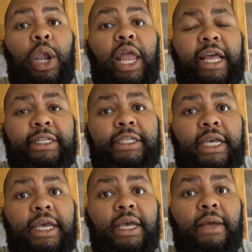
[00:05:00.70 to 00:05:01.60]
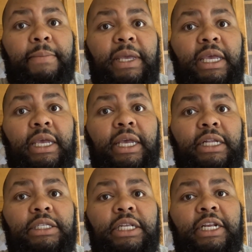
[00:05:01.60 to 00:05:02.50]
let me
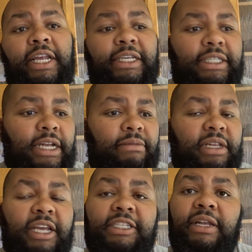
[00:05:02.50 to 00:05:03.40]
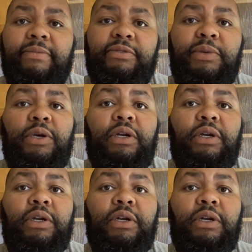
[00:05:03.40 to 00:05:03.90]
get to the next step. The next step is me